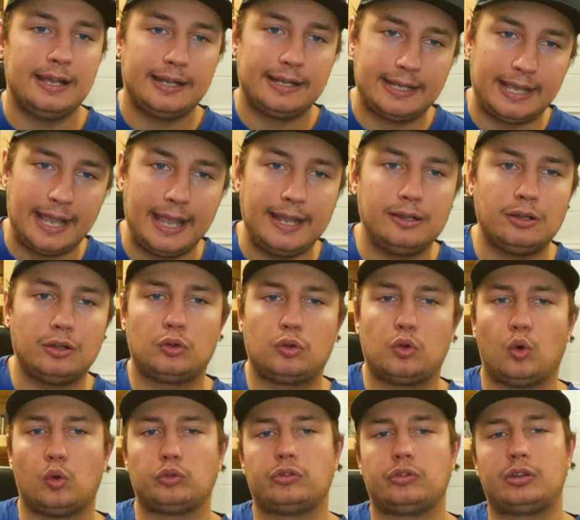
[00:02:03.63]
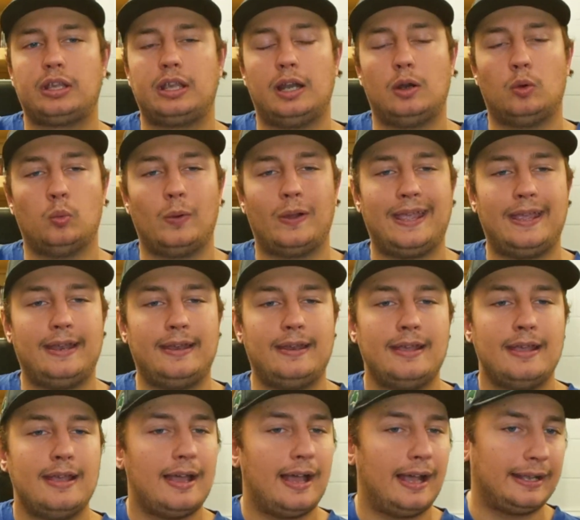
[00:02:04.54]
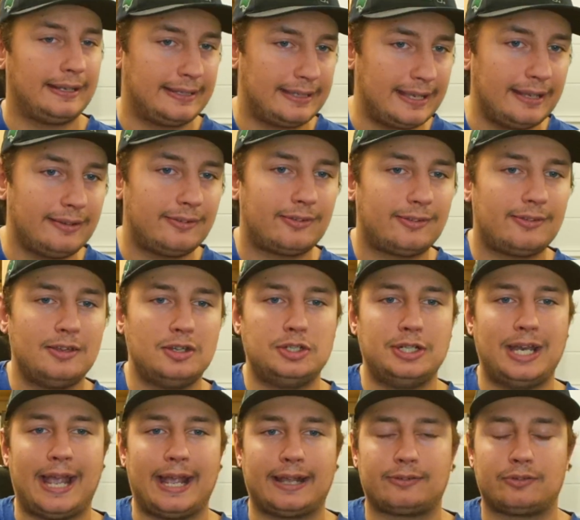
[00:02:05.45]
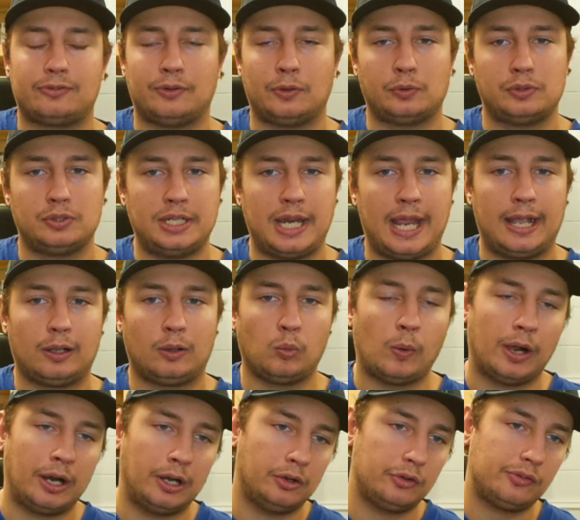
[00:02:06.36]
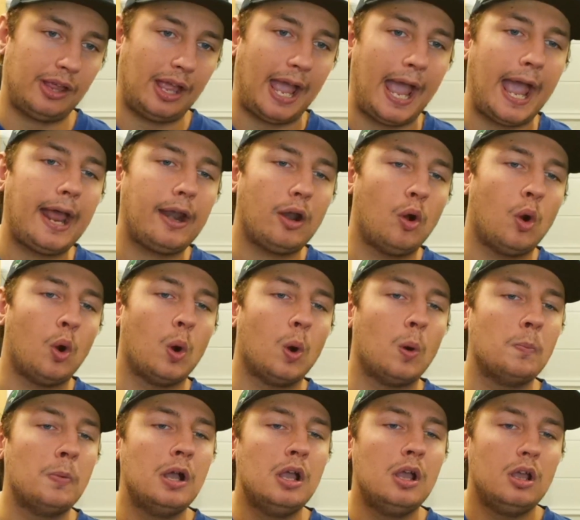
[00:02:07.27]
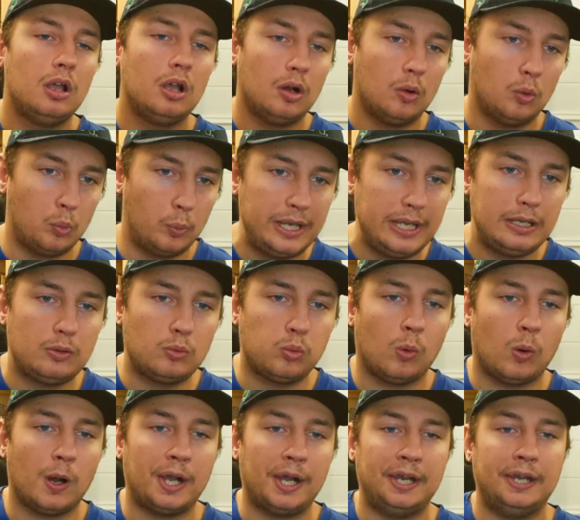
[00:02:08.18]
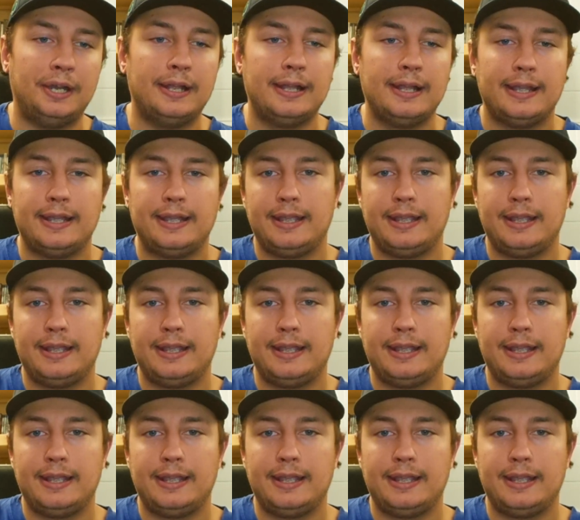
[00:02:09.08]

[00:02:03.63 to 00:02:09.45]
Can the Colts get a win against the Jacksonville Jaguars at home week one?